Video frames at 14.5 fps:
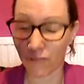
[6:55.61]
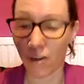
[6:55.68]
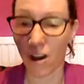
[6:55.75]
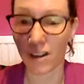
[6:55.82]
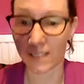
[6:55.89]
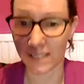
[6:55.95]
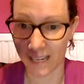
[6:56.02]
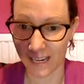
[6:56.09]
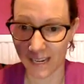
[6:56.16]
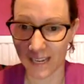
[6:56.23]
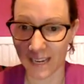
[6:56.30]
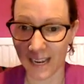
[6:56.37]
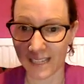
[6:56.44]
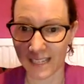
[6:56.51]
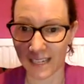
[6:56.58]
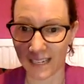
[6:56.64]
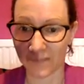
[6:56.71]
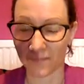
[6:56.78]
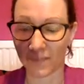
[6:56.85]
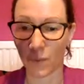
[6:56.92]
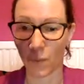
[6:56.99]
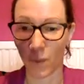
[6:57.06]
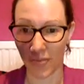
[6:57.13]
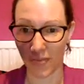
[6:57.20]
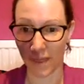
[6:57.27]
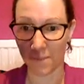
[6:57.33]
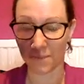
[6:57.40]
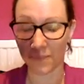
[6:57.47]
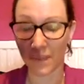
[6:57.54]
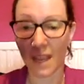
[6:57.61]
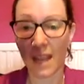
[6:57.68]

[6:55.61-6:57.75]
articulating with them.